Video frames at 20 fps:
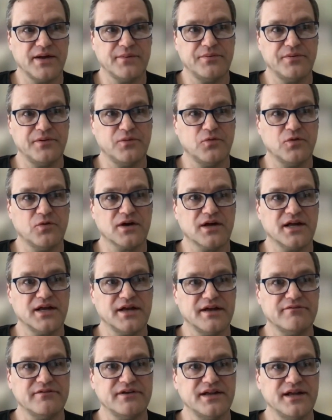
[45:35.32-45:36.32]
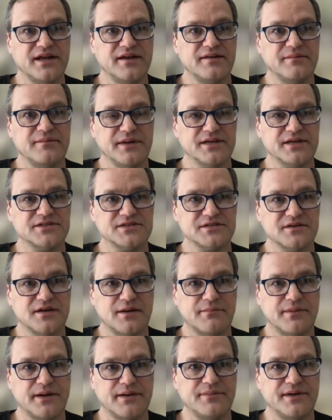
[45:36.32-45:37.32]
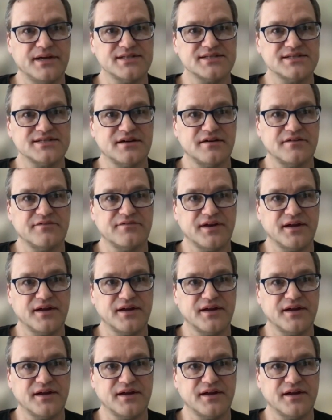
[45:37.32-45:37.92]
I put work in every day to make sure I'm my best self